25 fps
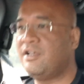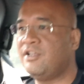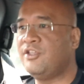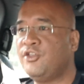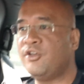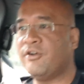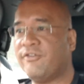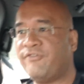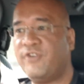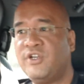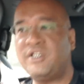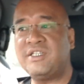
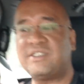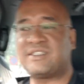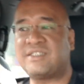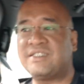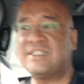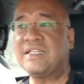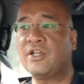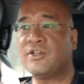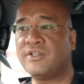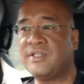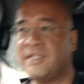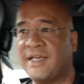your foot is
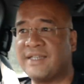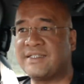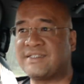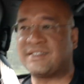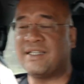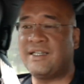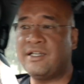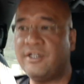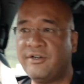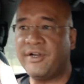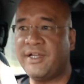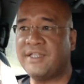still on the
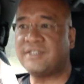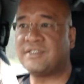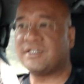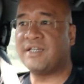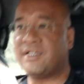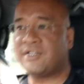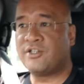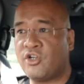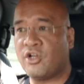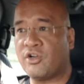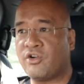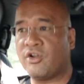accelerator
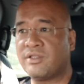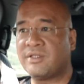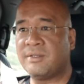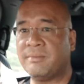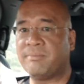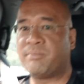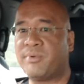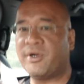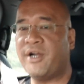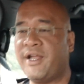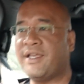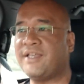and not on the
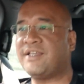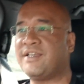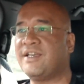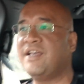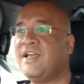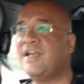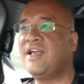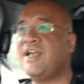brake,